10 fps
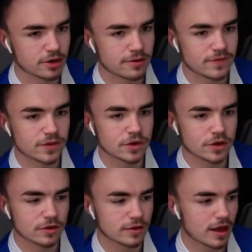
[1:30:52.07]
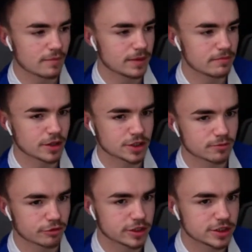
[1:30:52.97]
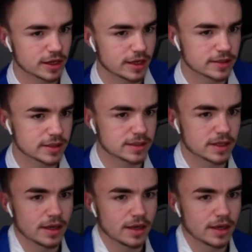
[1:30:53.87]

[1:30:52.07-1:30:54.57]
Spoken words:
If you could, that would be much appreciated.